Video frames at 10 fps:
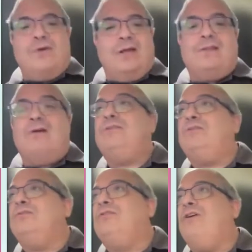you look at
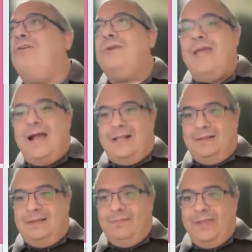our
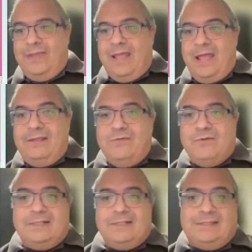tutorial and you
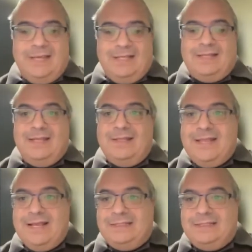can see it in
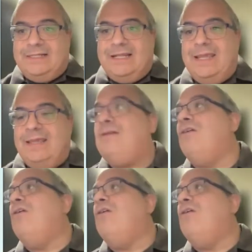this link,